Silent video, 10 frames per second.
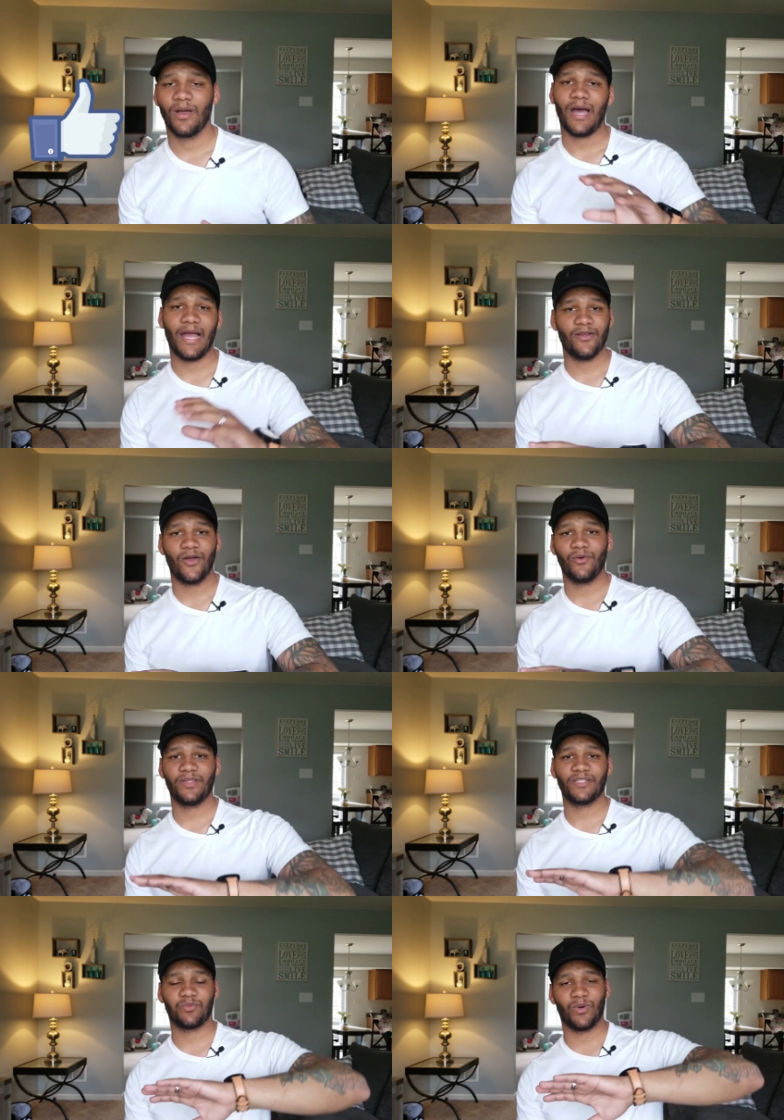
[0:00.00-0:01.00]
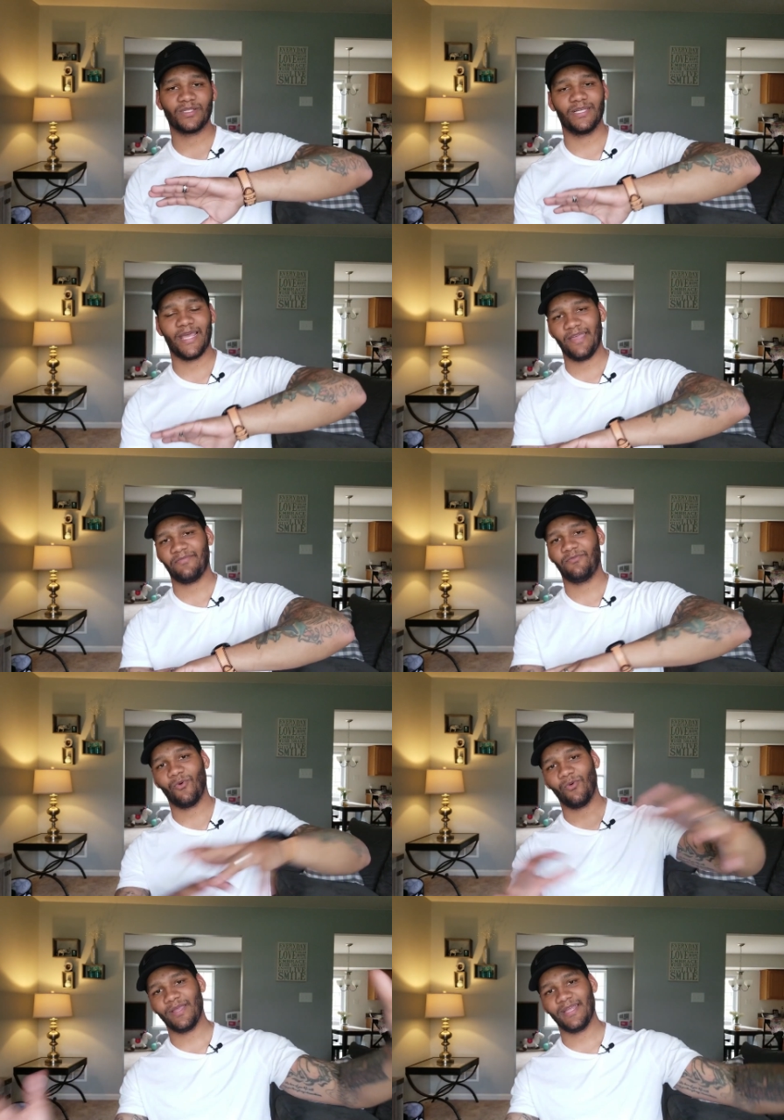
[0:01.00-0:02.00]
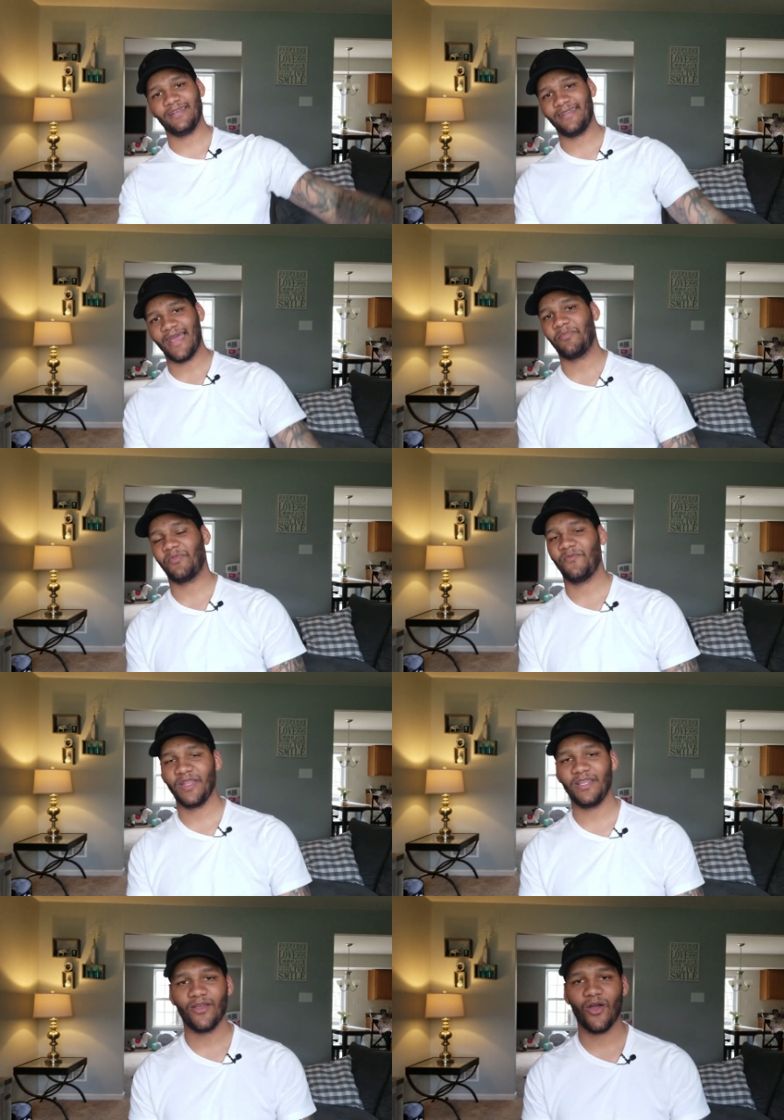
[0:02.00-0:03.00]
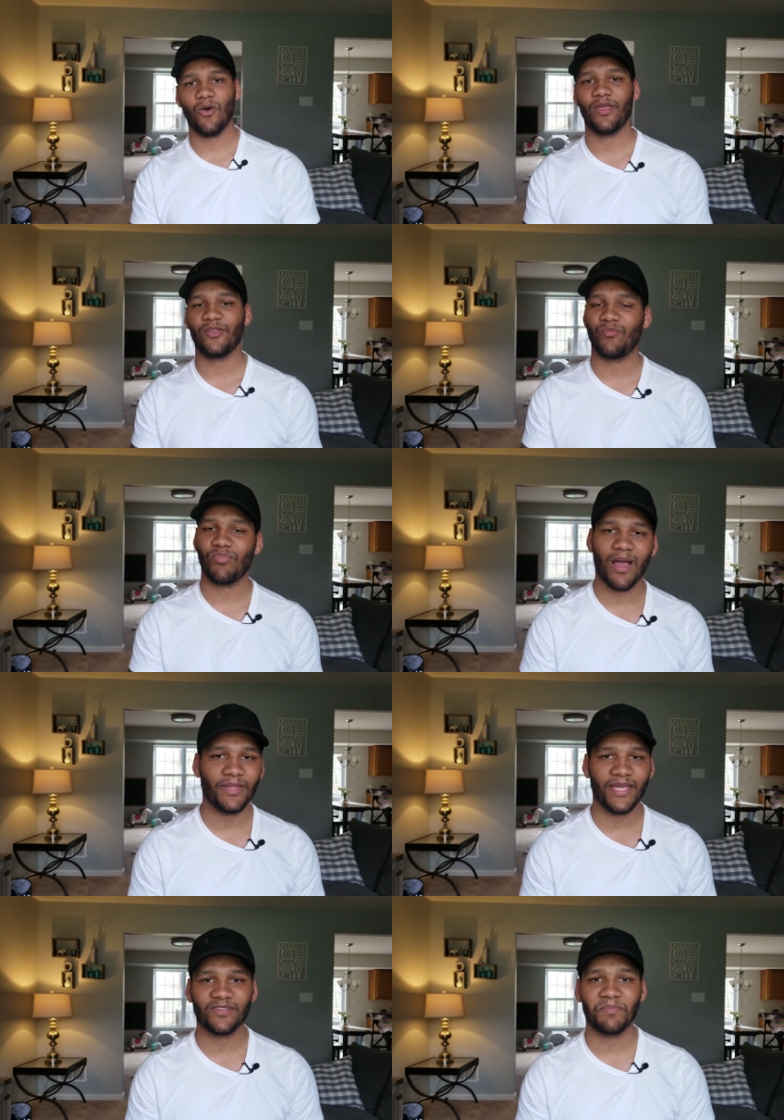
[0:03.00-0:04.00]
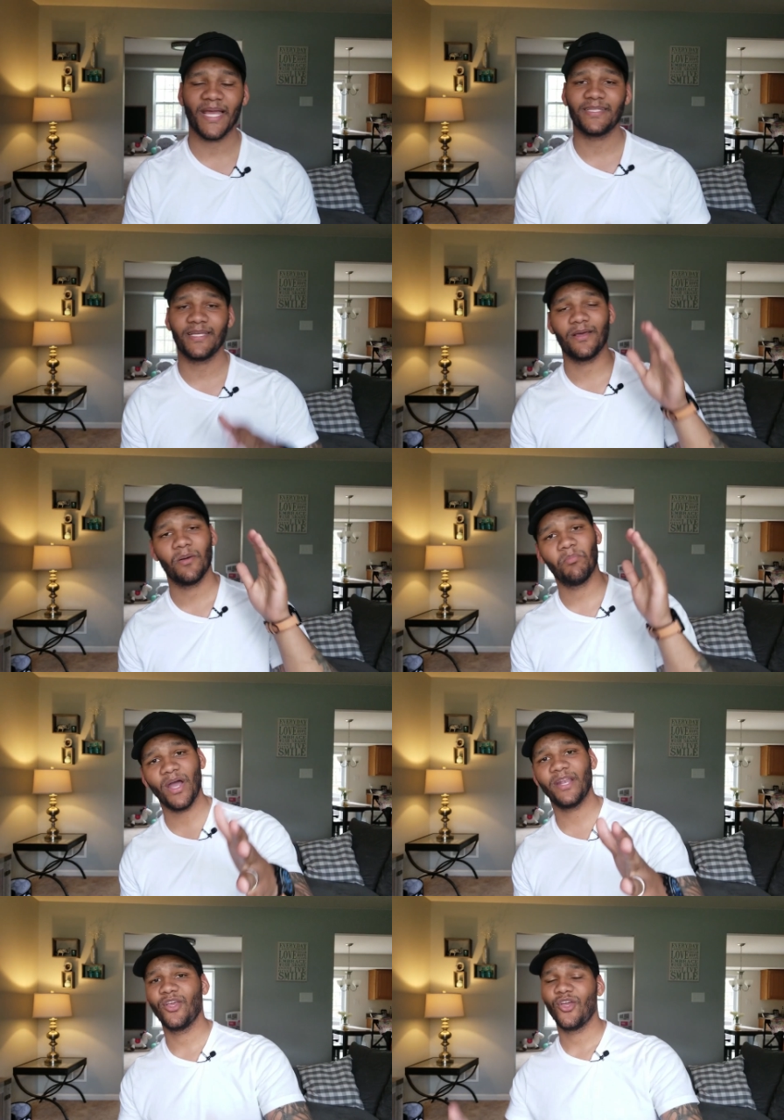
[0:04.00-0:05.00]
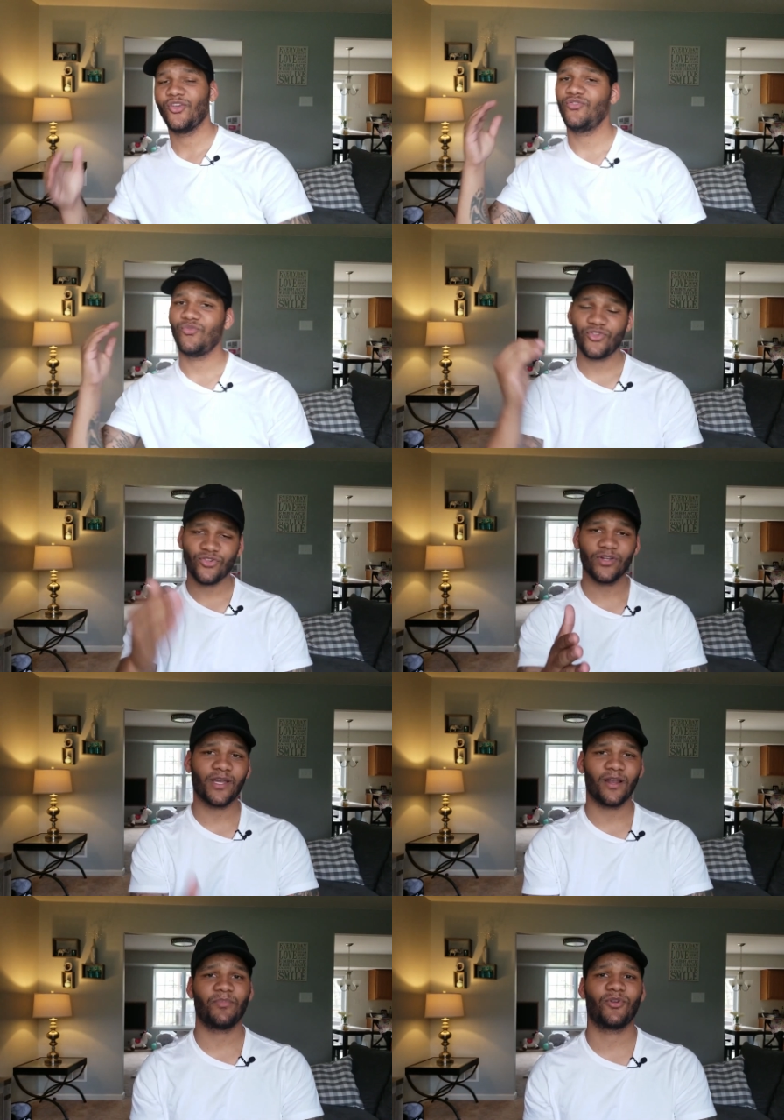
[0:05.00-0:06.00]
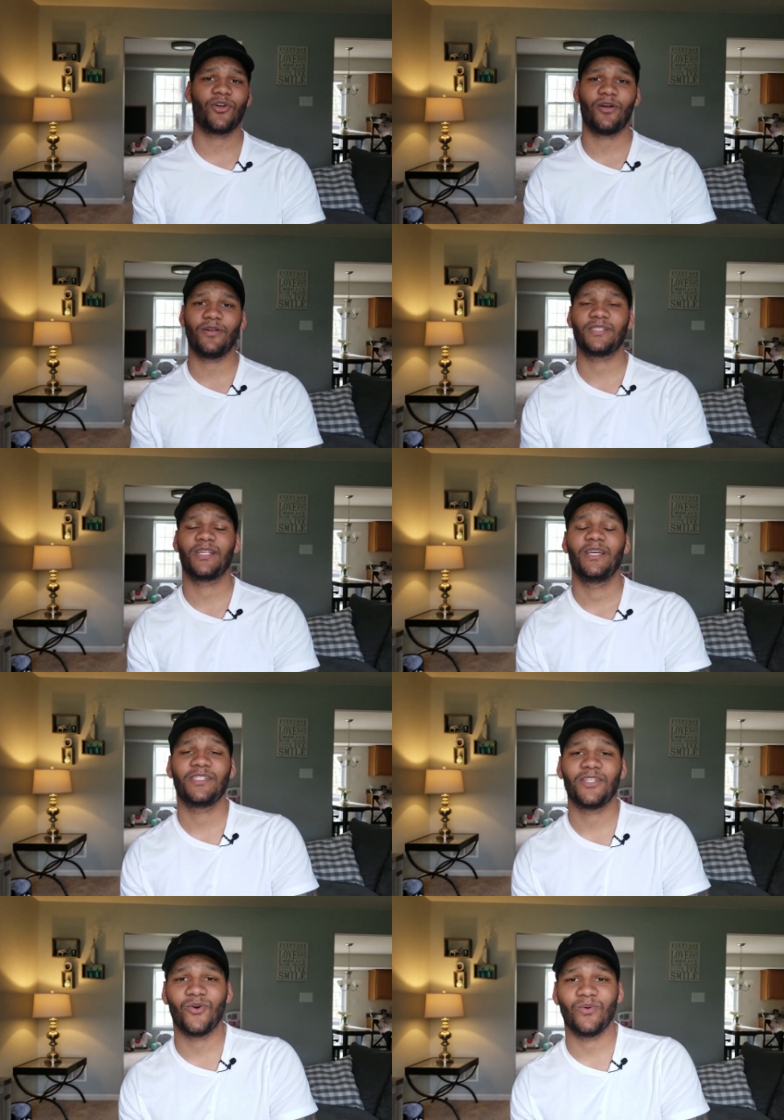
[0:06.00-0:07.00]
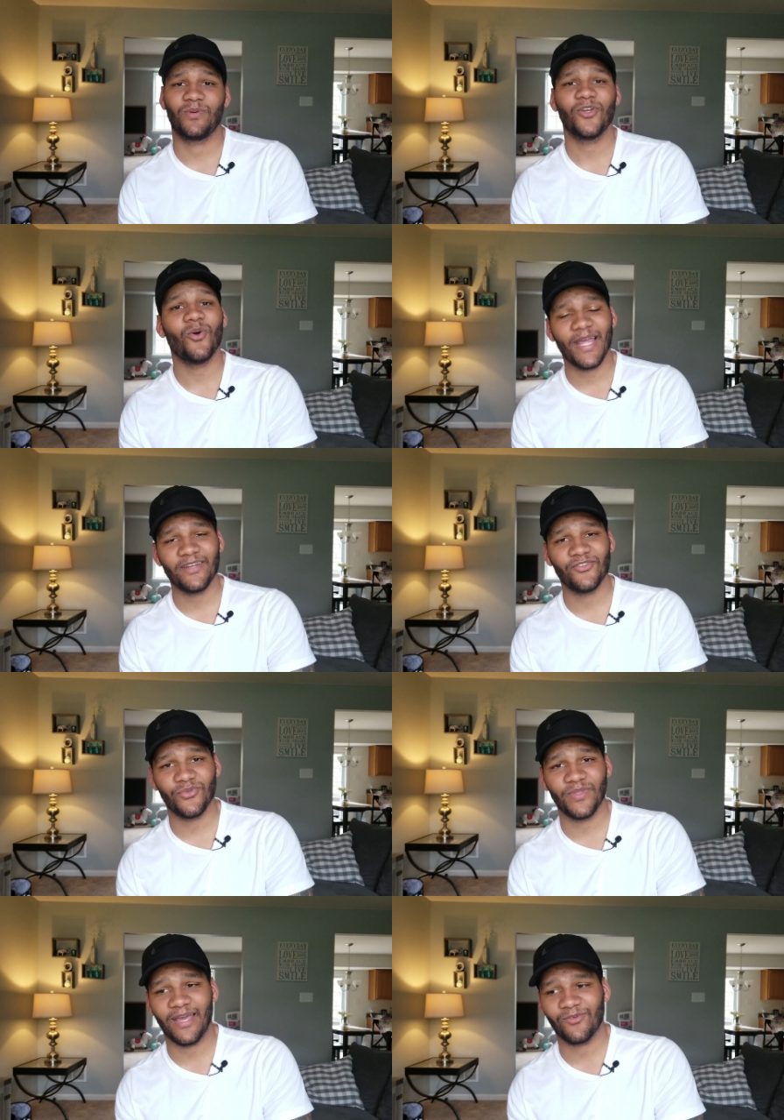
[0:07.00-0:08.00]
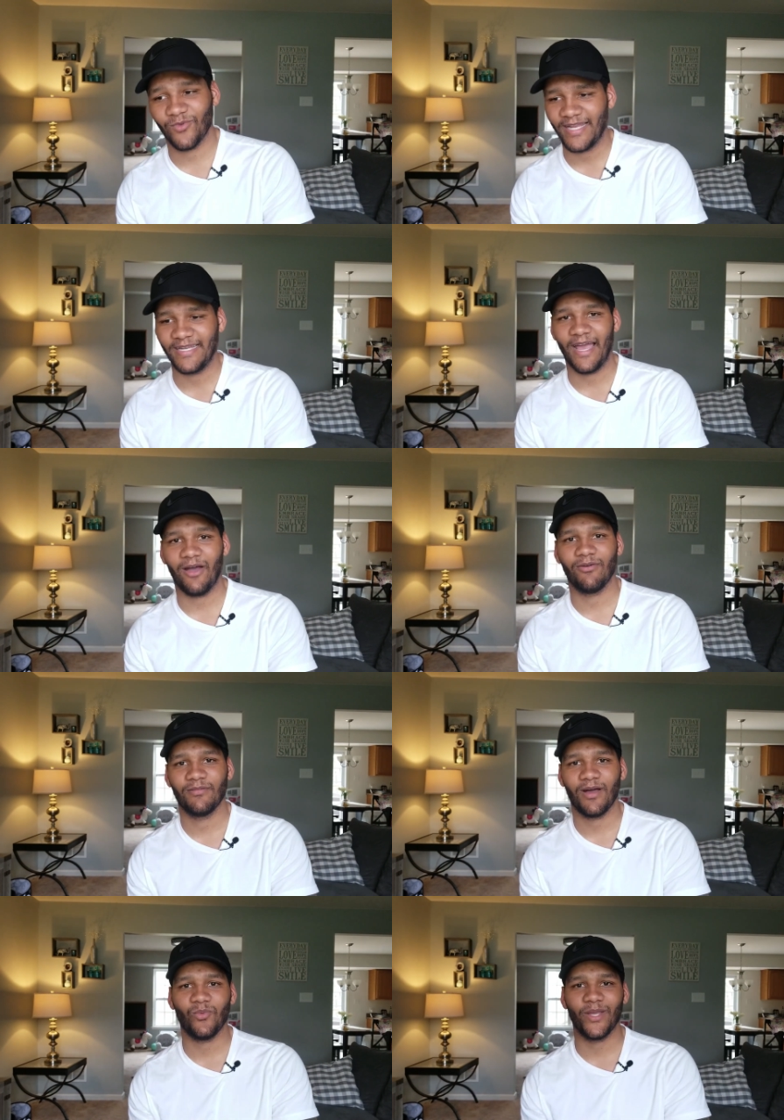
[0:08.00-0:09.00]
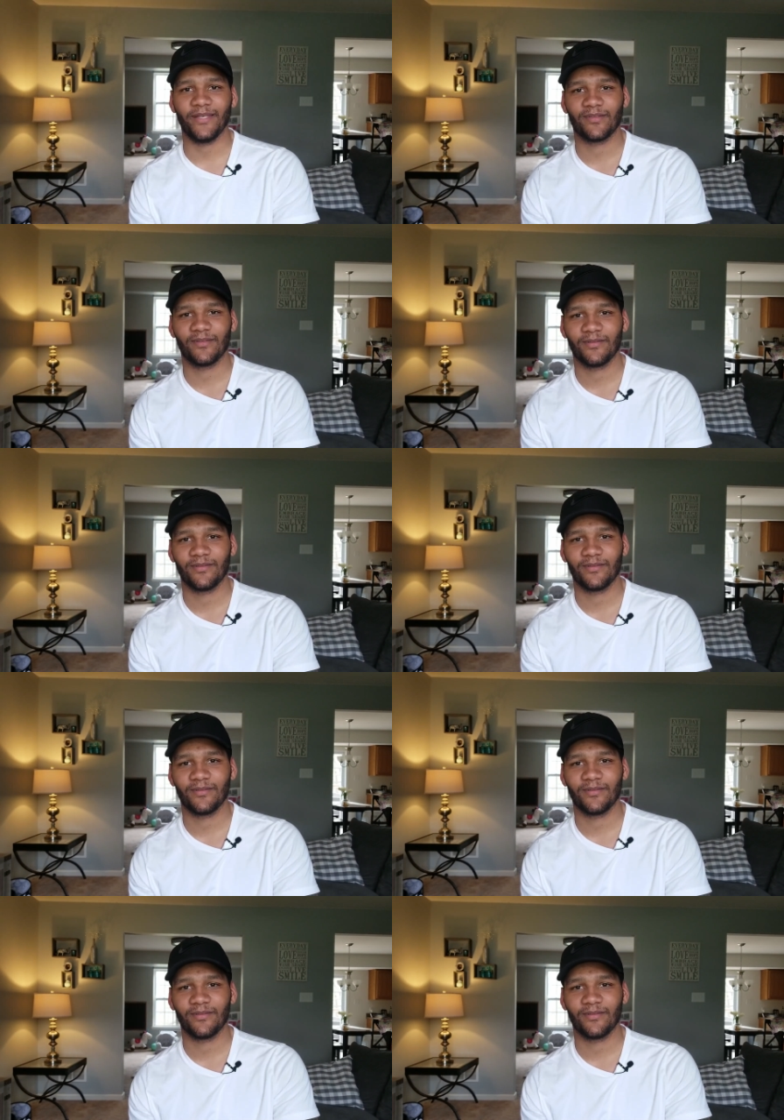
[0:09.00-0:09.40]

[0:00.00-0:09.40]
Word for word: I know this wasn't a full in-depth video that you probably expected, but you should cut up your cards. So go ahead and do that right now. I'll wait.